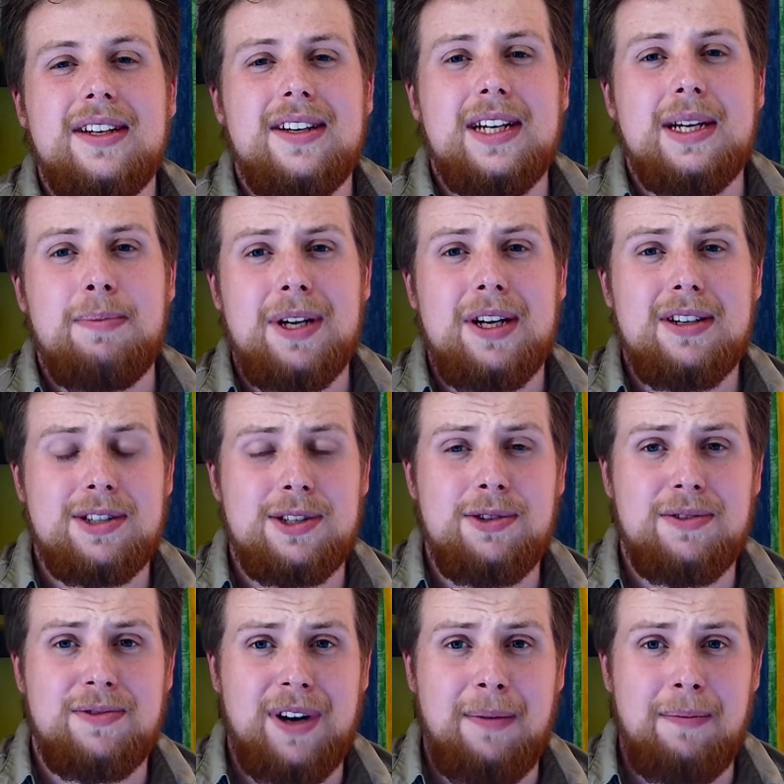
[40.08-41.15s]
It belongs to
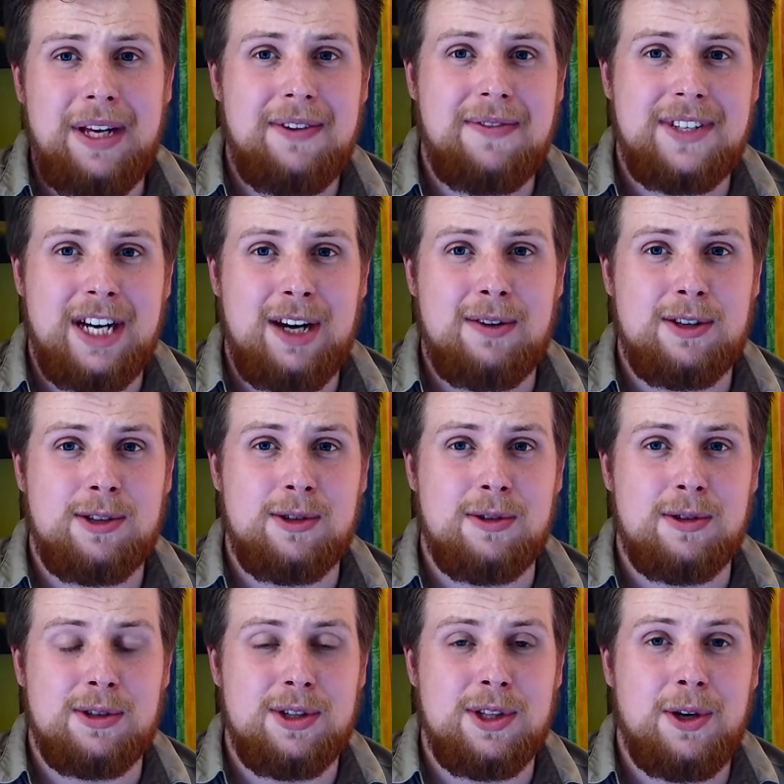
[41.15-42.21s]
a family of
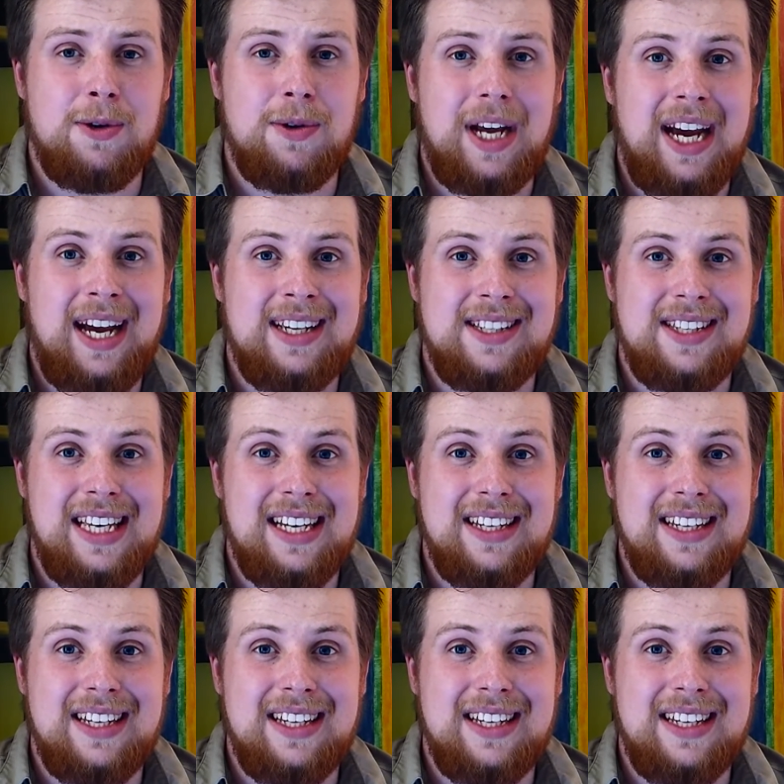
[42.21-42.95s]
pterosaurs known as the